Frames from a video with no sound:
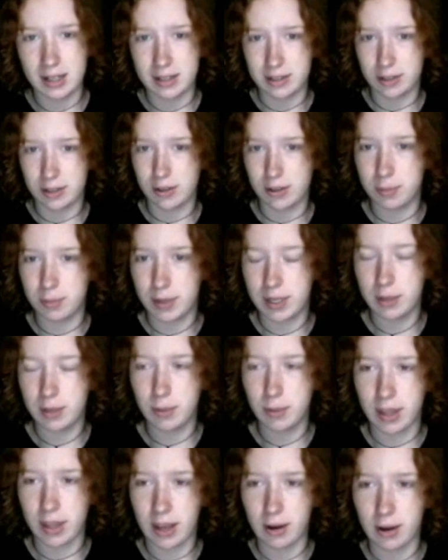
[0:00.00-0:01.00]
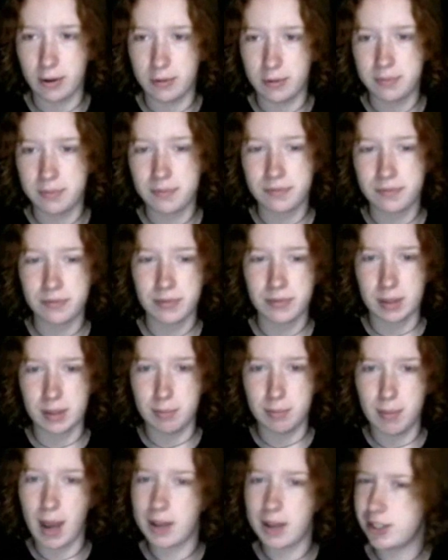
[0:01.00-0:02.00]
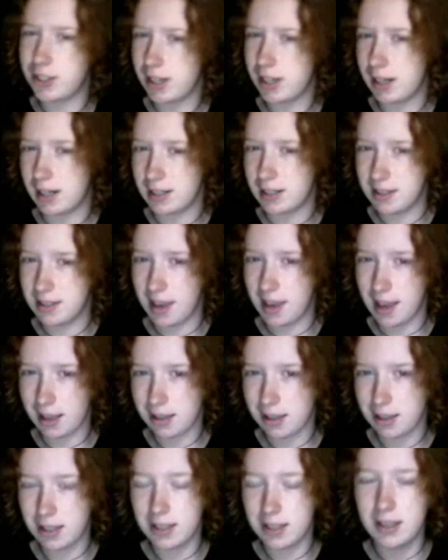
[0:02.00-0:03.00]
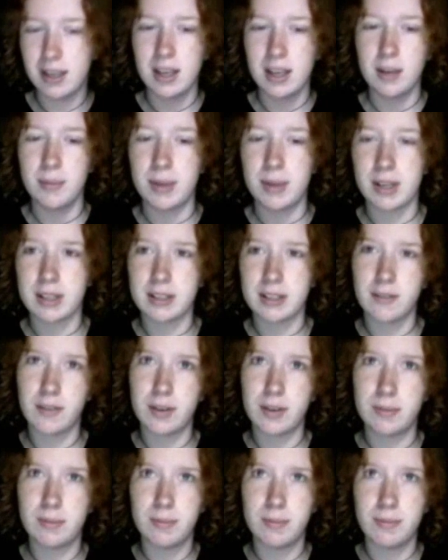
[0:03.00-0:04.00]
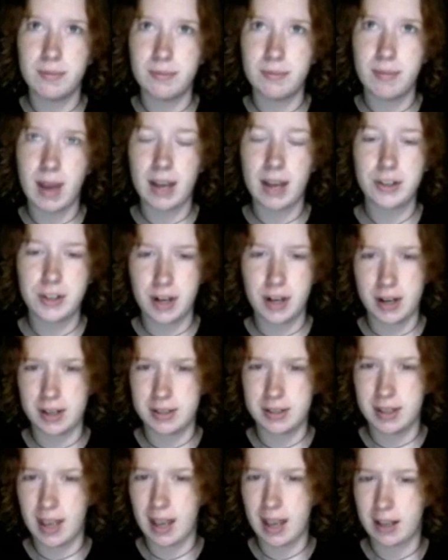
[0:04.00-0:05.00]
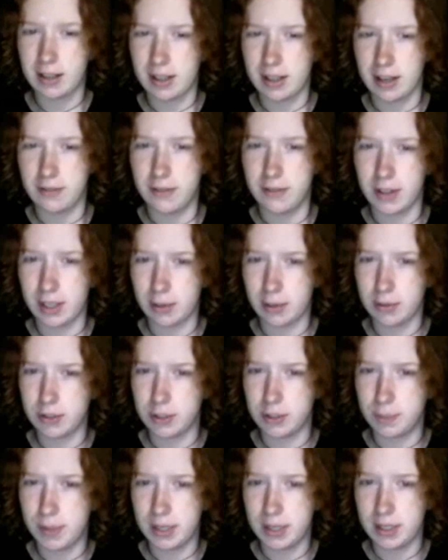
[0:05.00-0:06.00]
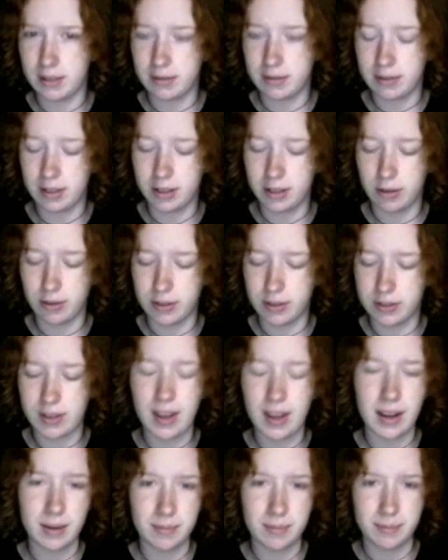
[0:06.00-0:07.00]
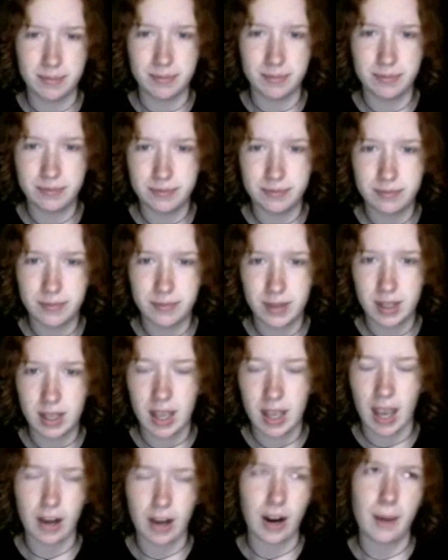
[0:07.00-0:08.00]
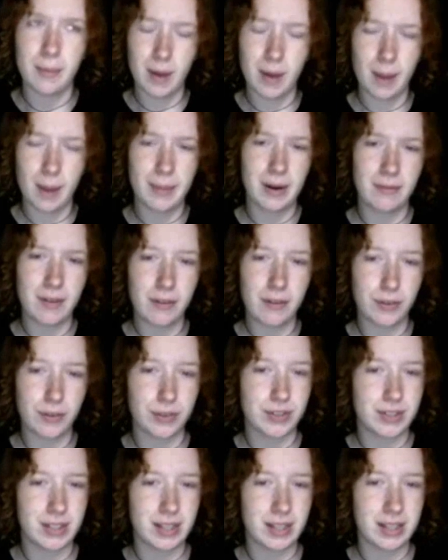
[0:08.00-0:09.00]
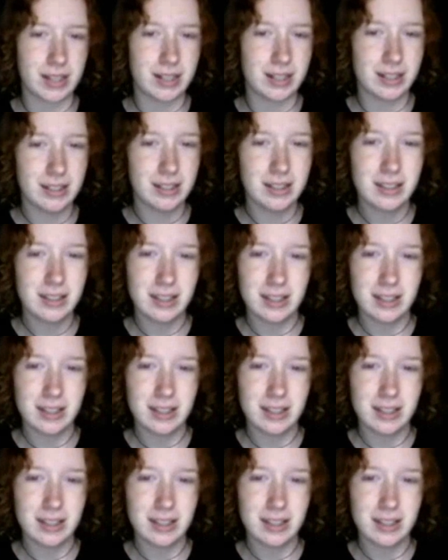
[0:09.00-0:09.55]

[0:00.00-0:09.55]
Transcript: as it could be without matching it exactly, because if it matched it exactly, I feel like it would just be, you know, the same. I mean, I've never seen